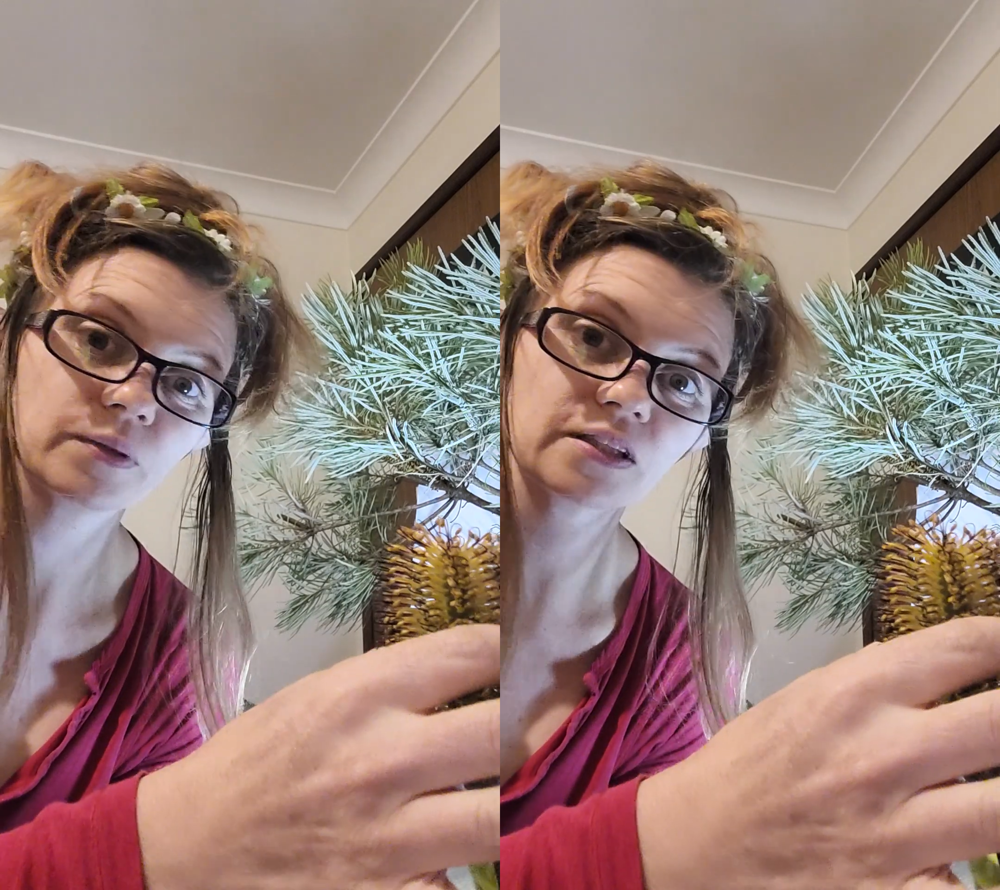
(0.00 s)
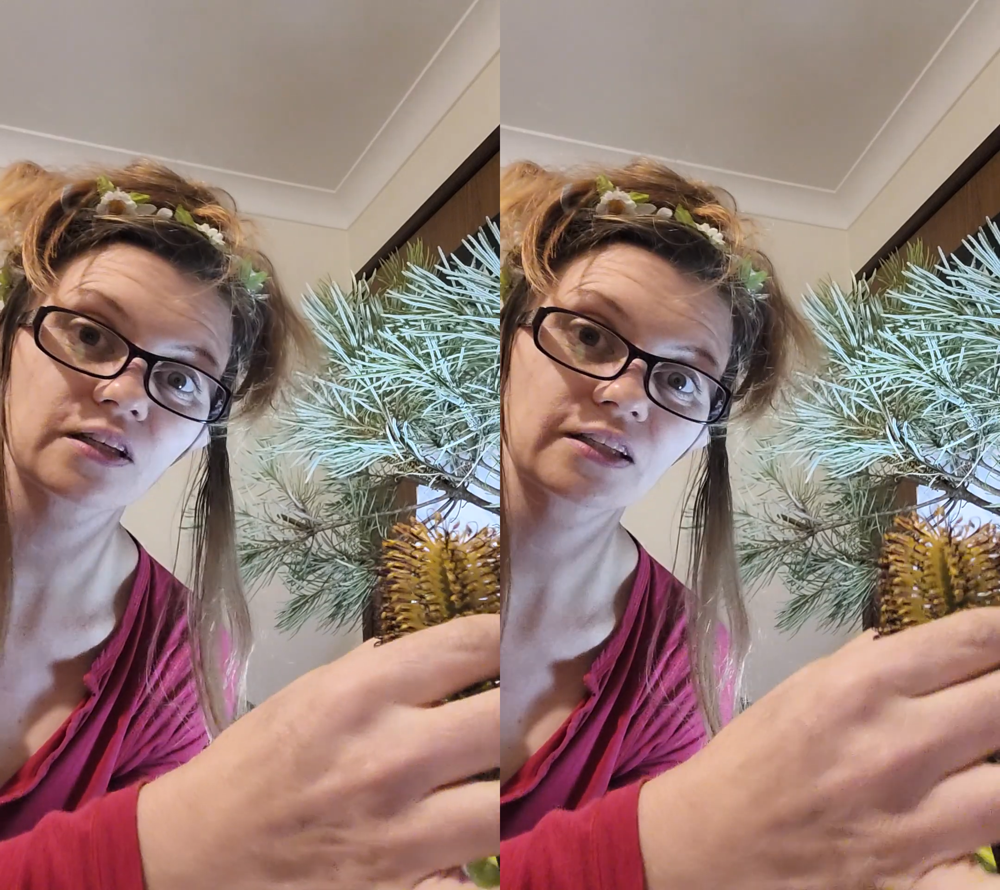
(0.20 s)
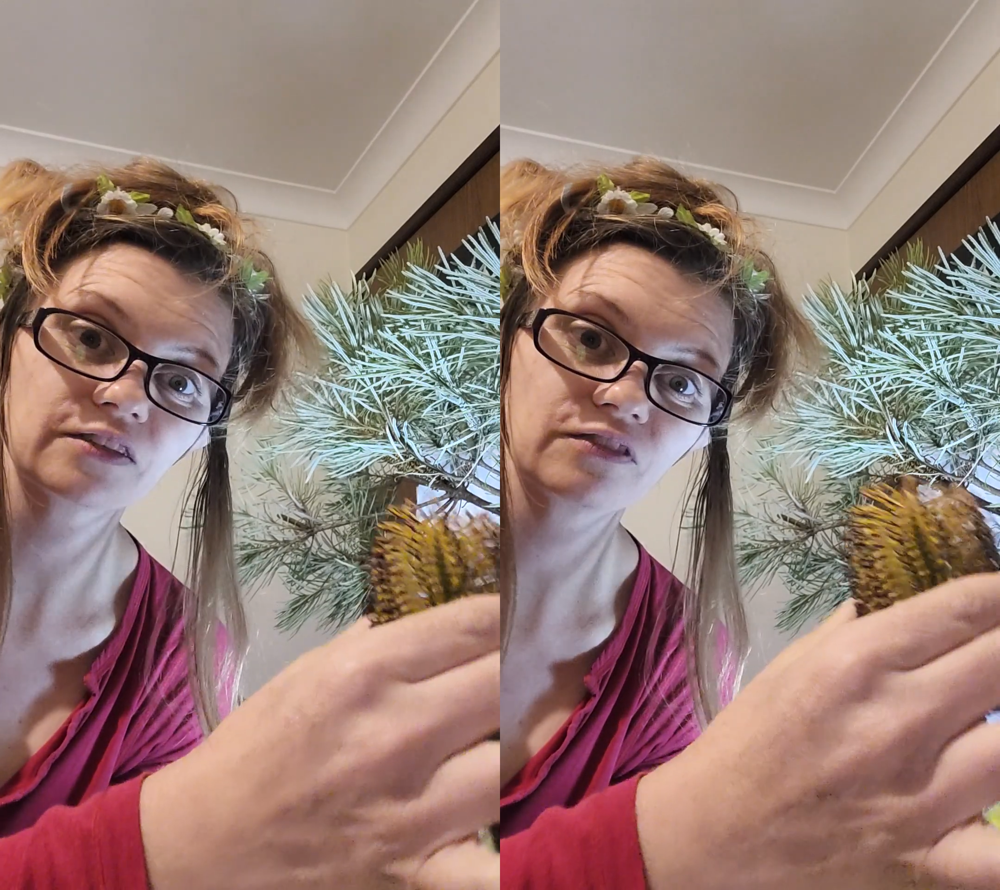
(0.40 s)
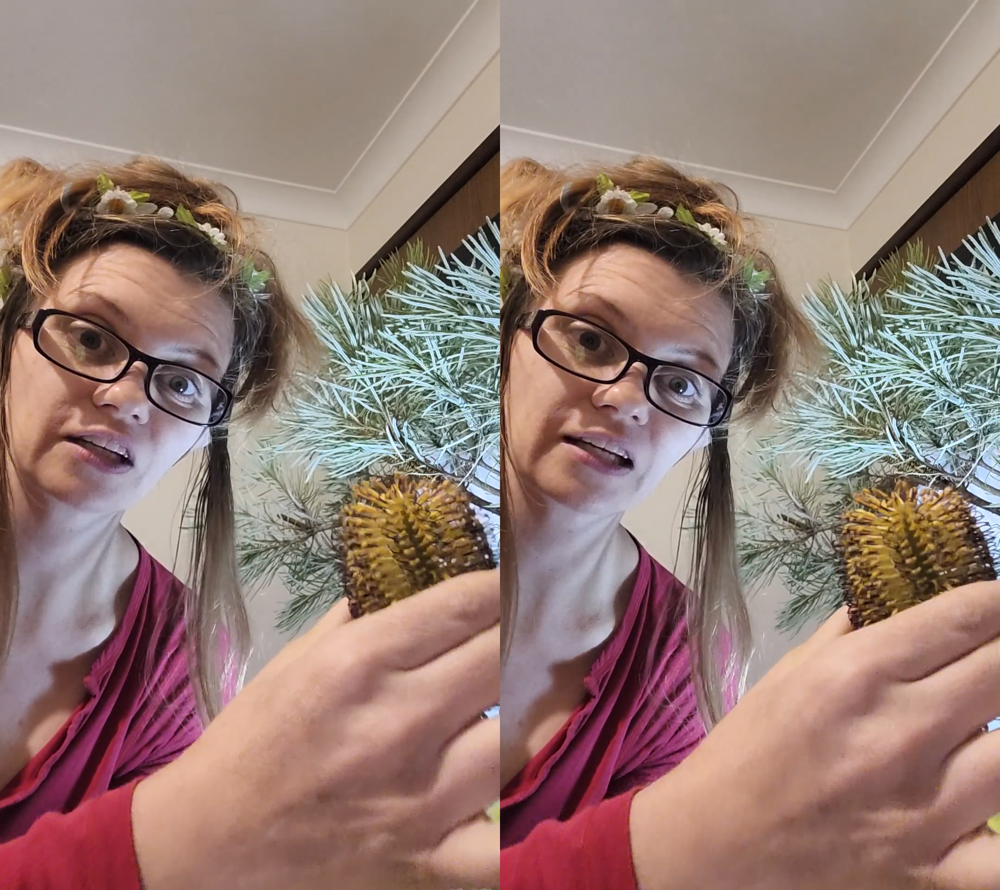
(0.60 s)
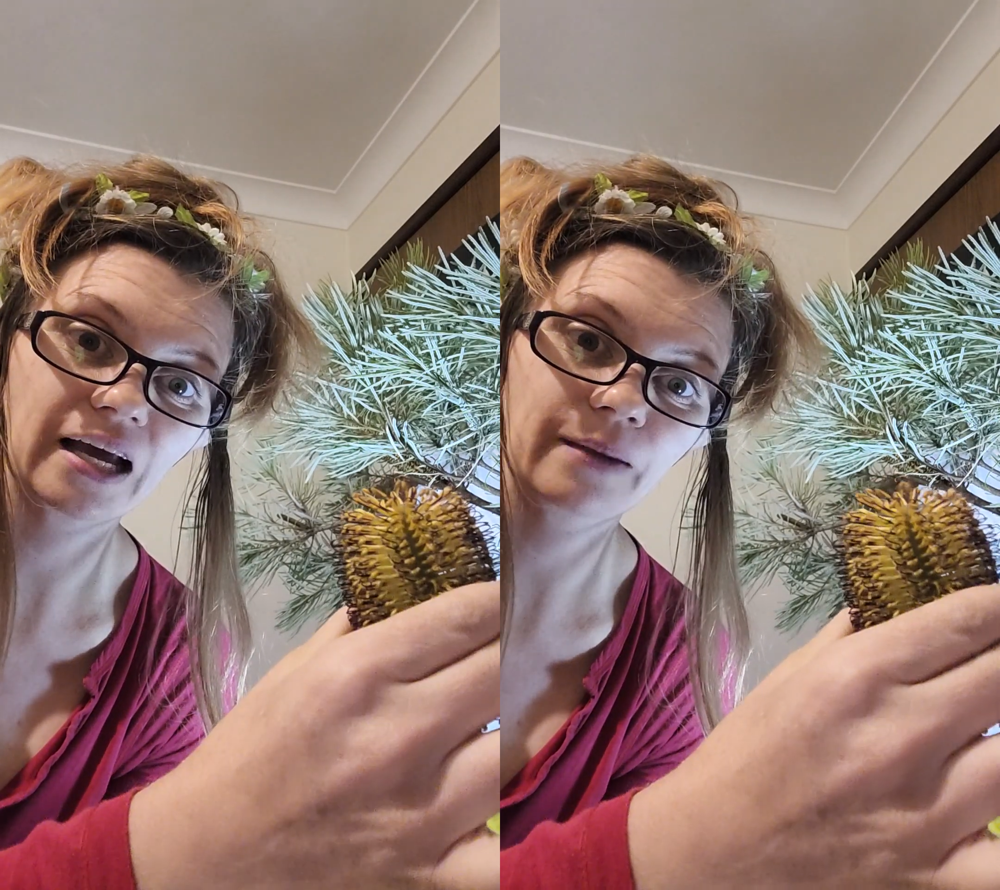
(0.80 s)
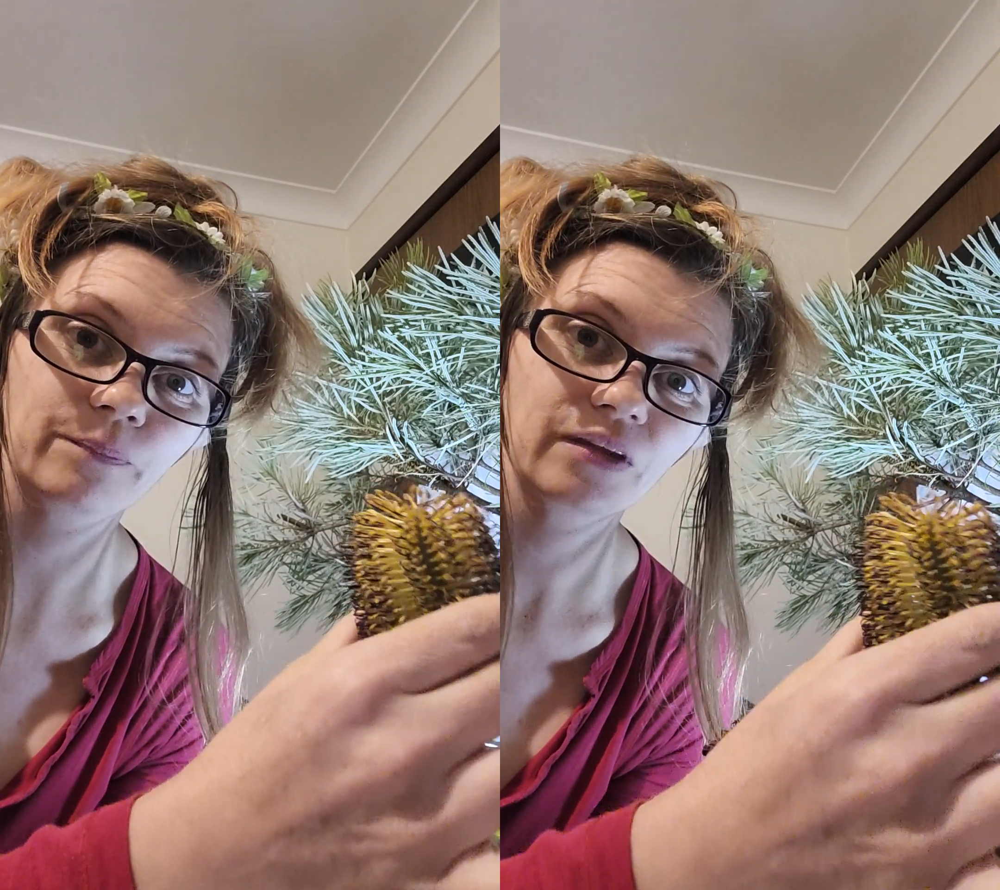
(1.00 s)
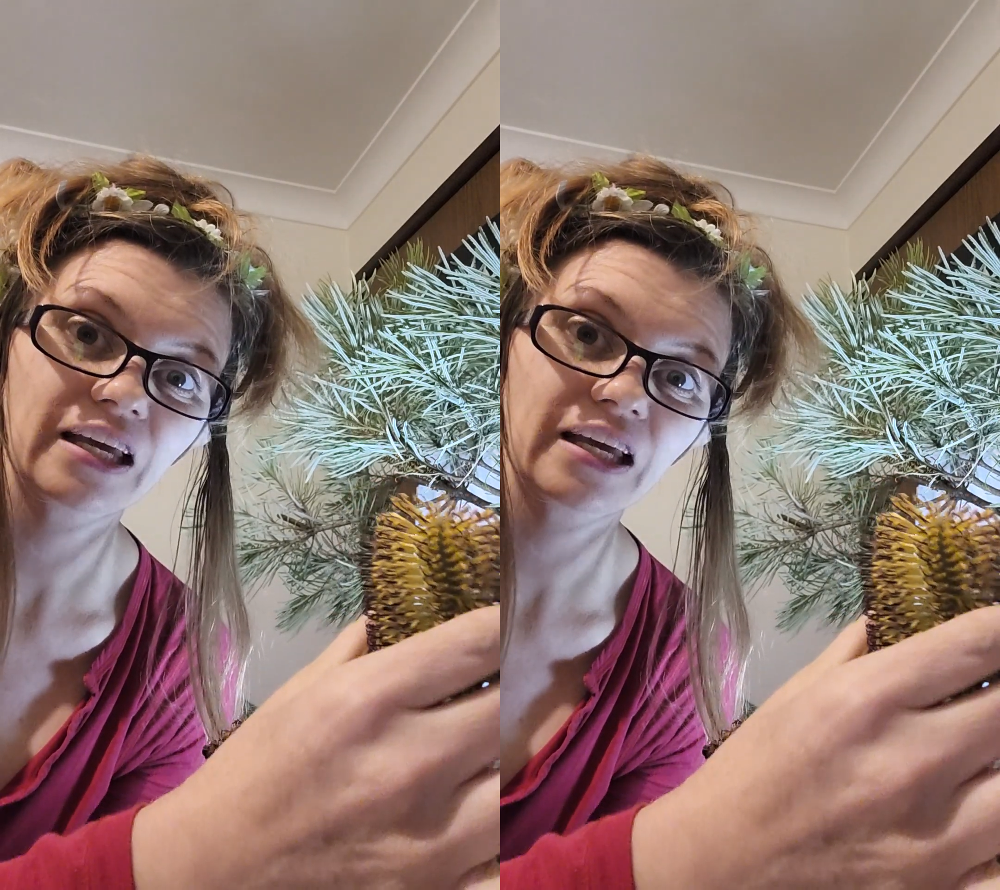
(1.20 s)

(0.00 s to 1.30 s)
scientific name,